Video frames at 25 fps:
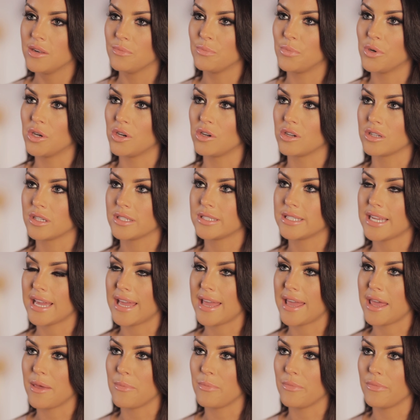But
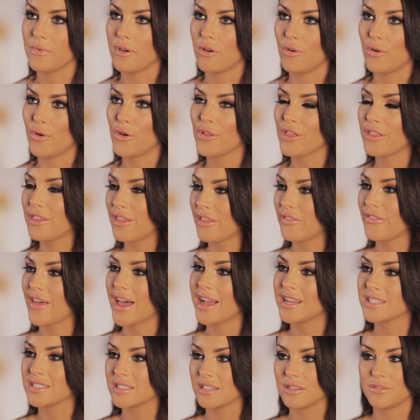other than
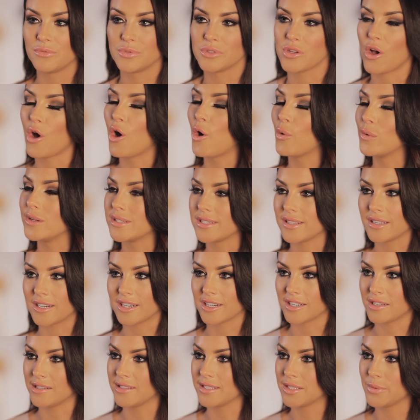that, it was always the
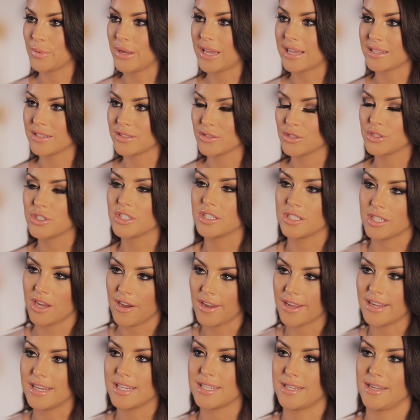girls. We had such a
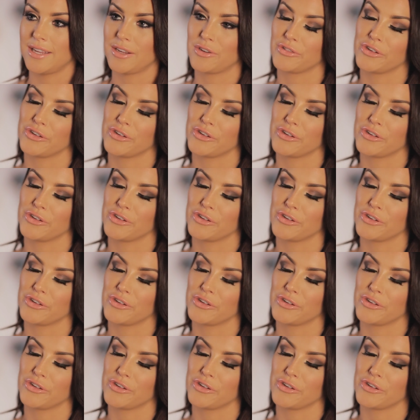tight-knit